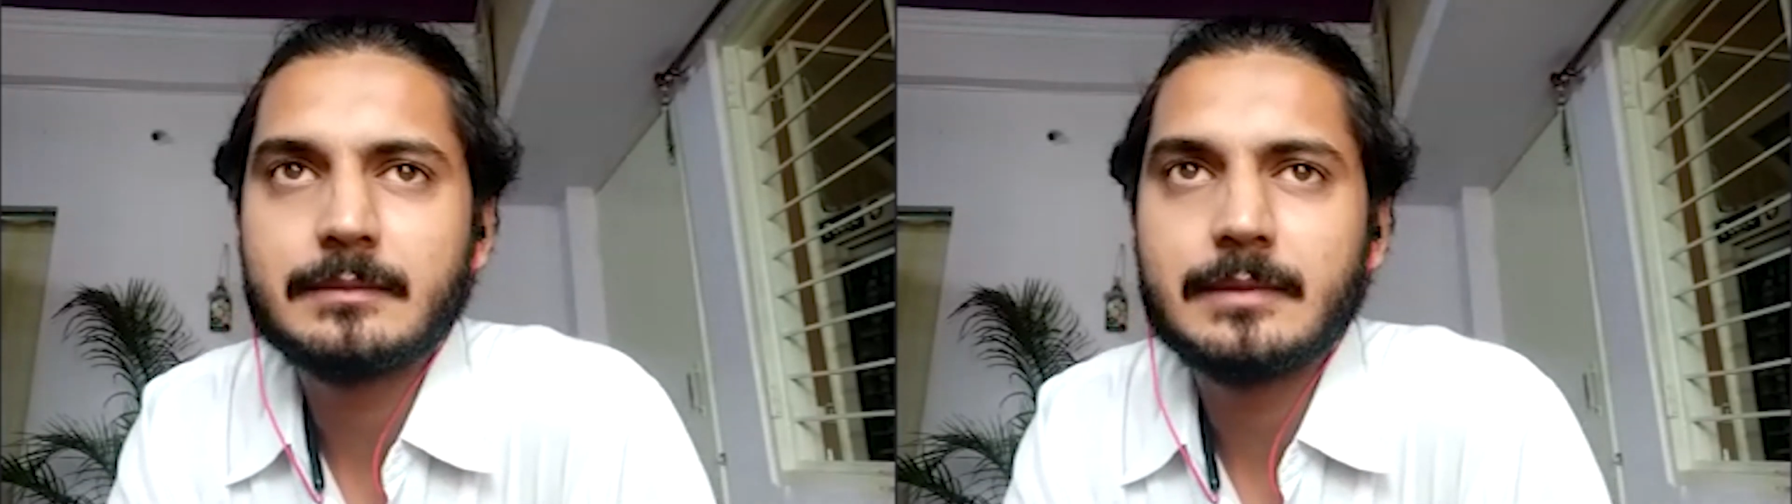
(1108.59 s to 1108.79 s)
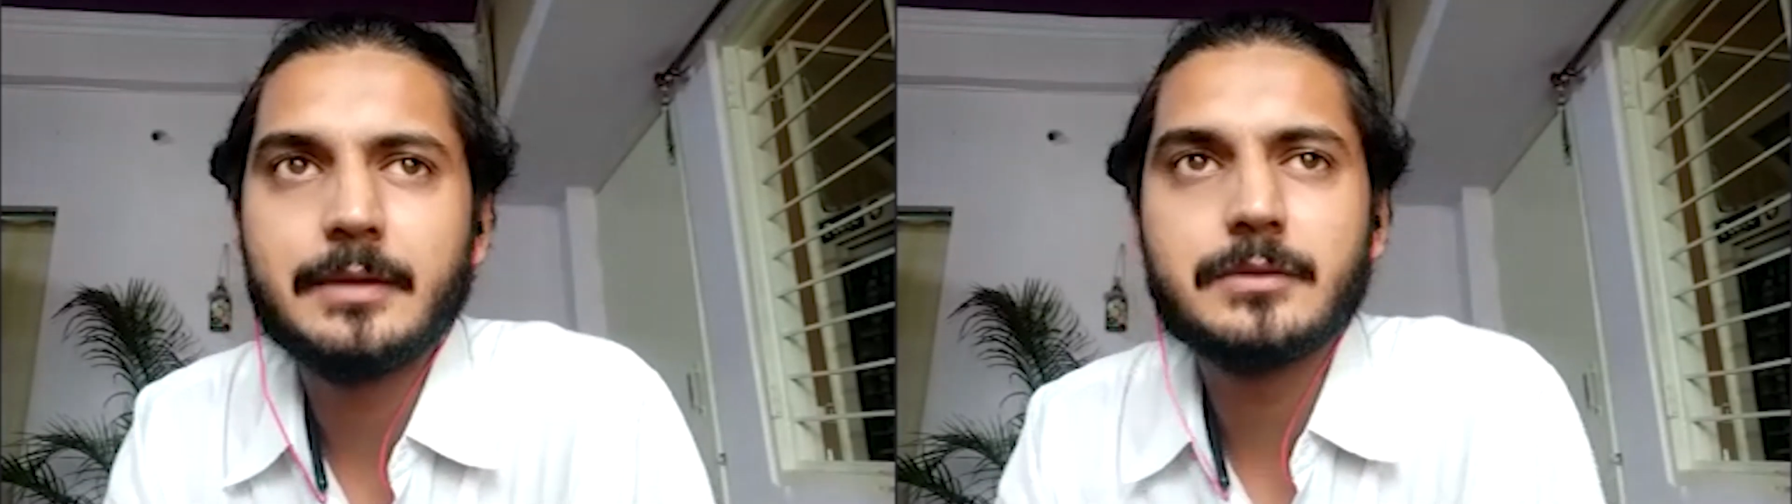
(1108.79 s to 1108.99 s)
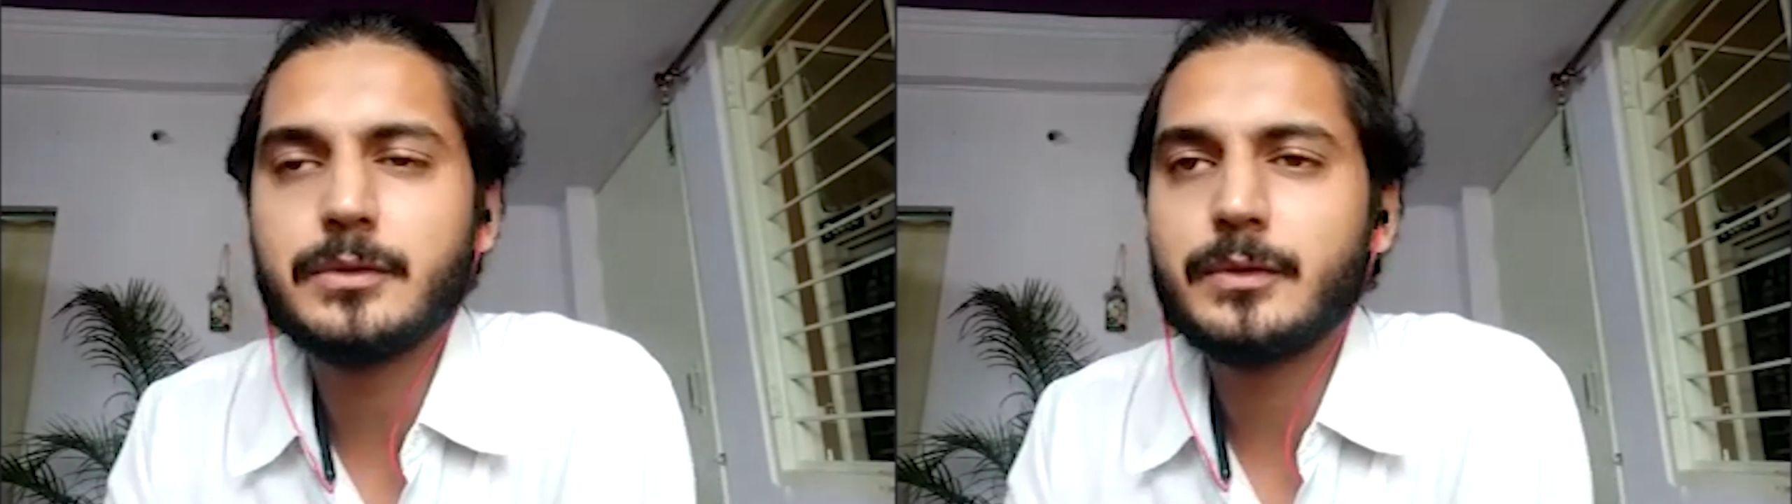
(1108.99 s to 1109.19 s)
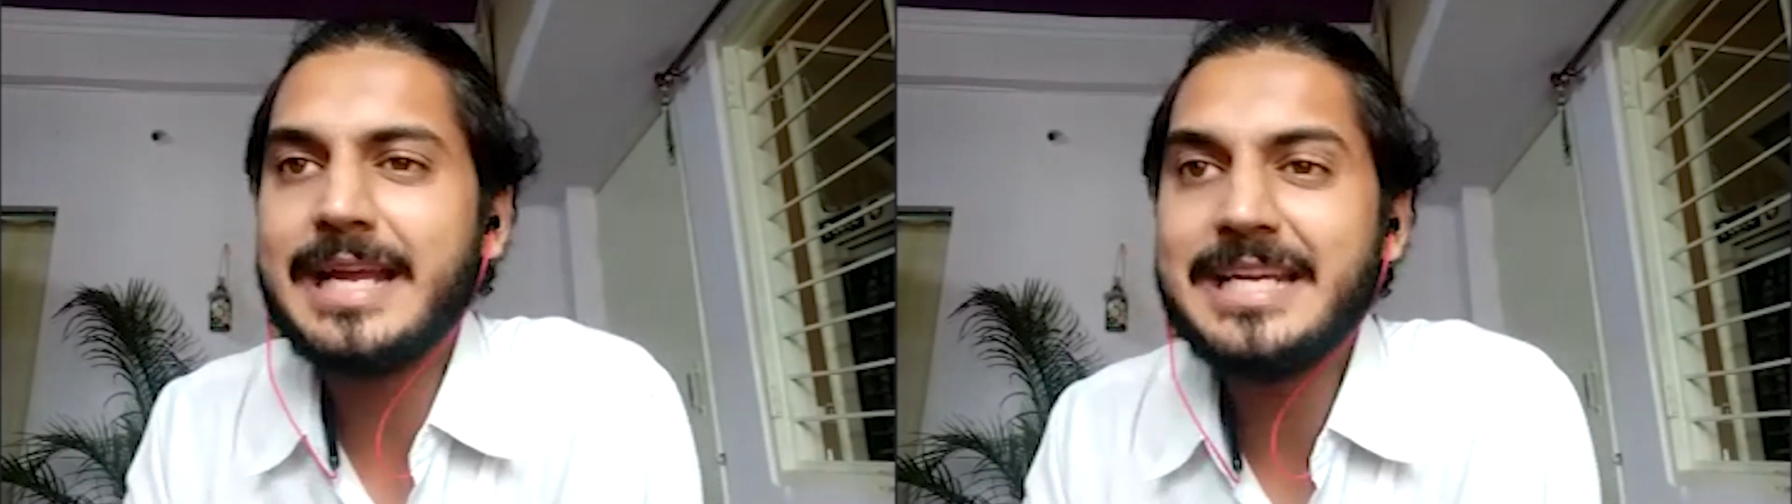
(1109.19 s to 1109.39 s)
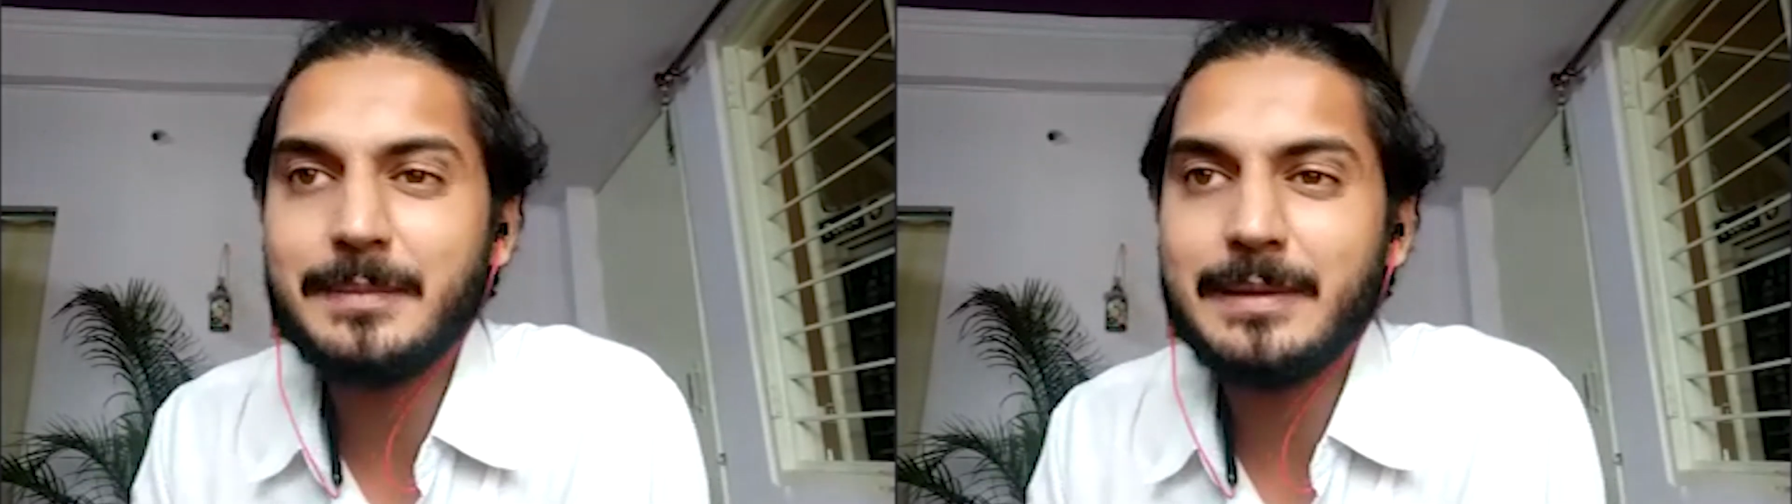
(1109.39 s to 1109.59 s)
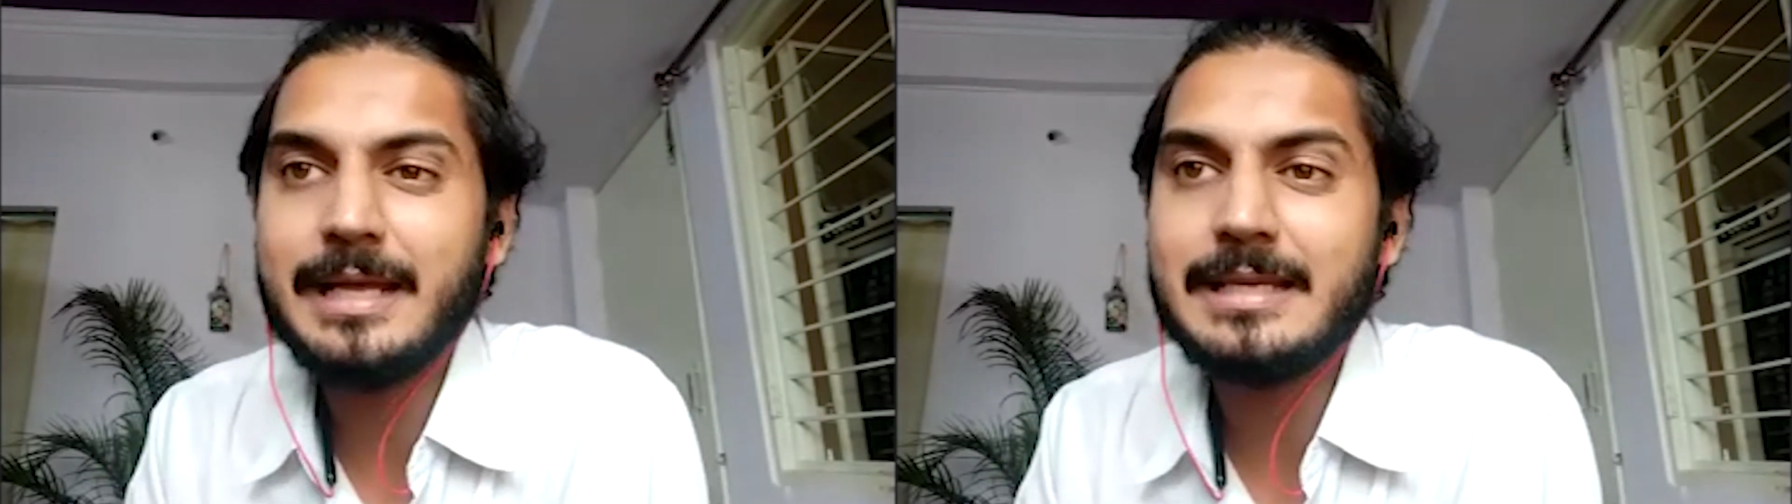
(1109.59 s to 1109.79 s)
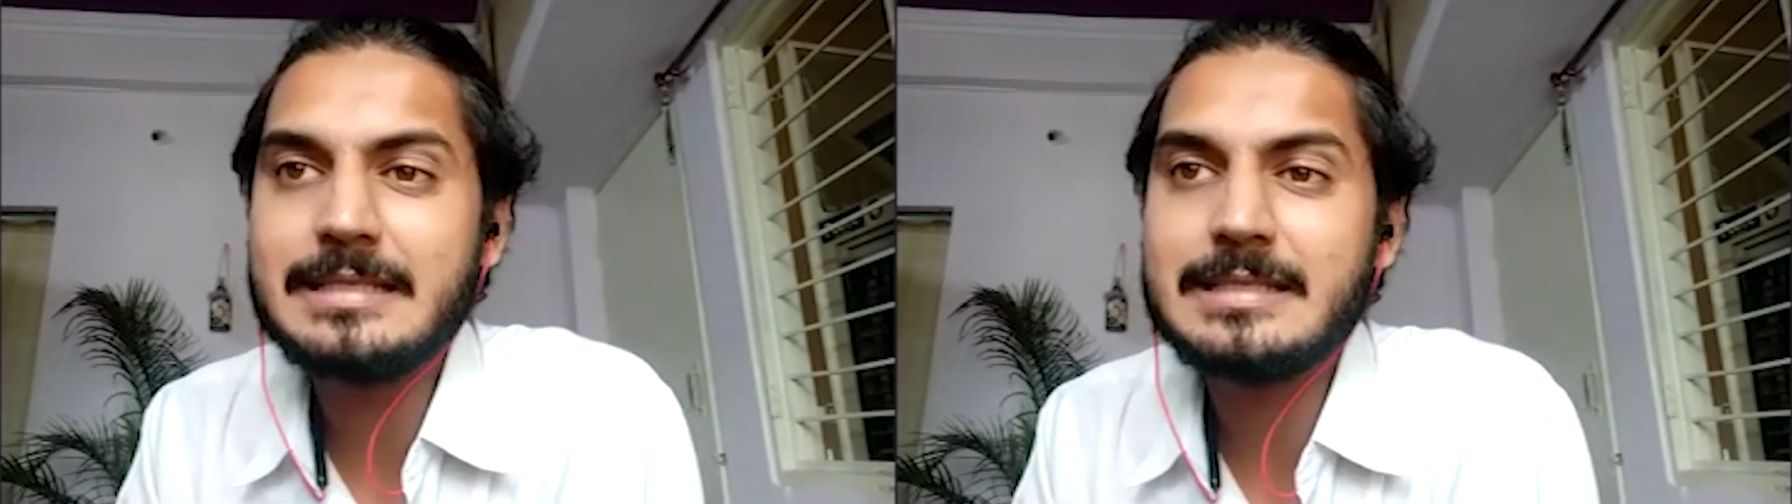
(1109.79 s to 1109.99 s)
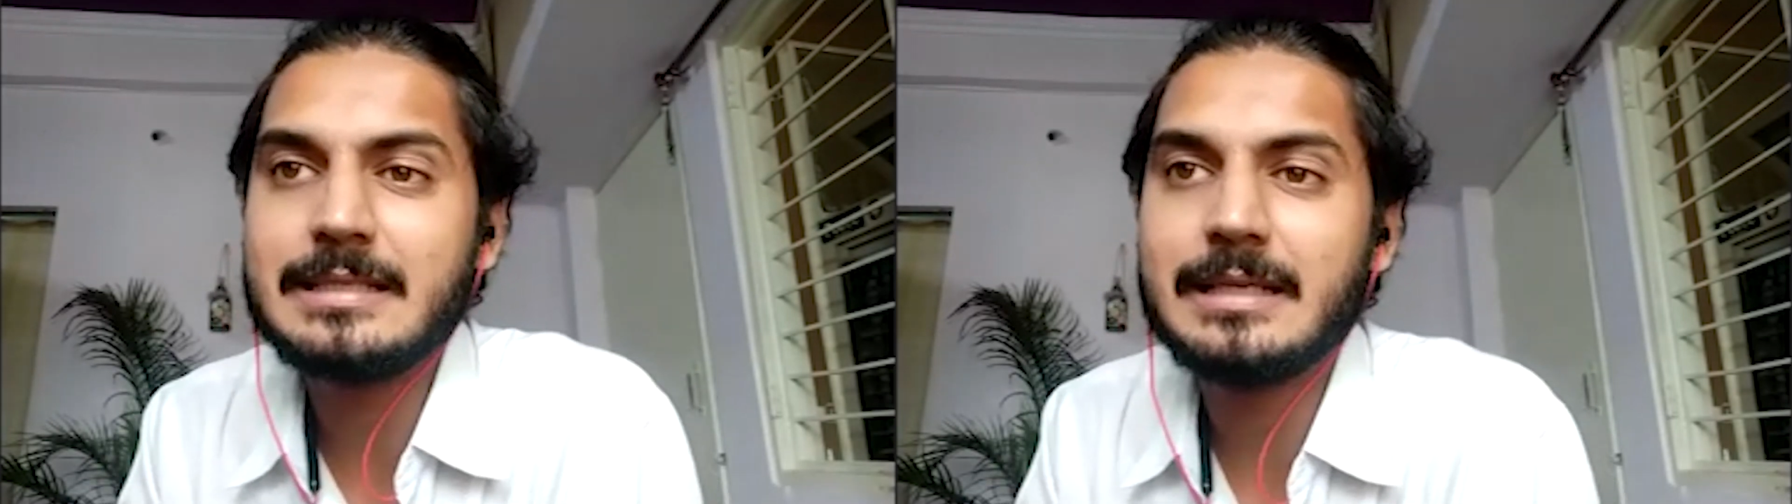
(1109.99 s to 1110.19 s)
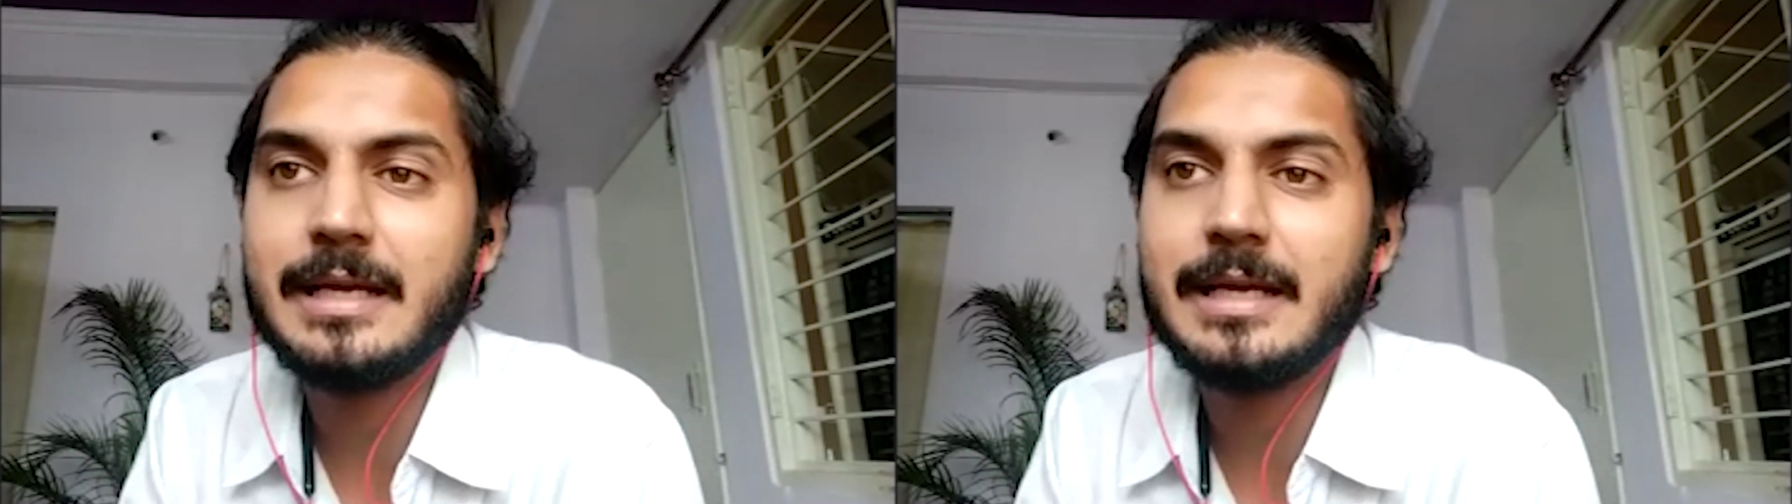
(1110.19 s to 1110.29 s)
I used to write plays.